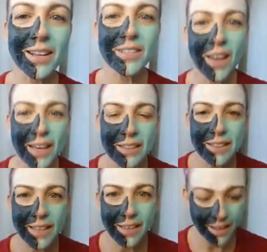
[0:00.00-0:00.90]
It's like
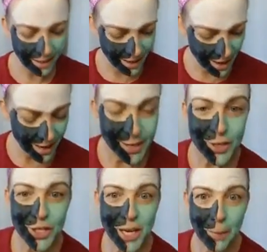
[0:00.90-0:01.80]
little
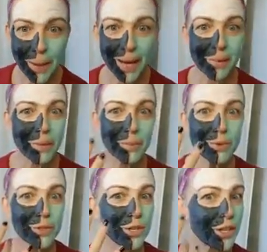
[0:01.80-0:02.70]
champagne
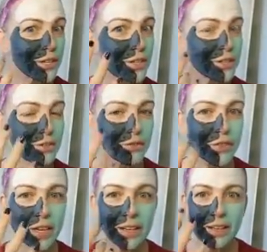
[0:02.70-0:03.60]
bubbles. You can just
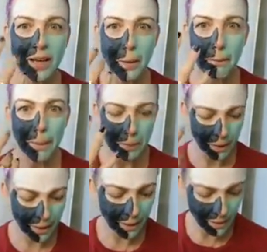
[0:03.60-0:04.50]
feel it like
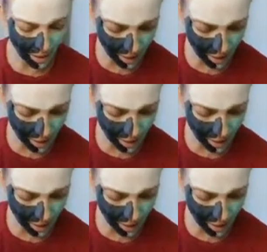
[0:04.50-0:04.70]
bubbling.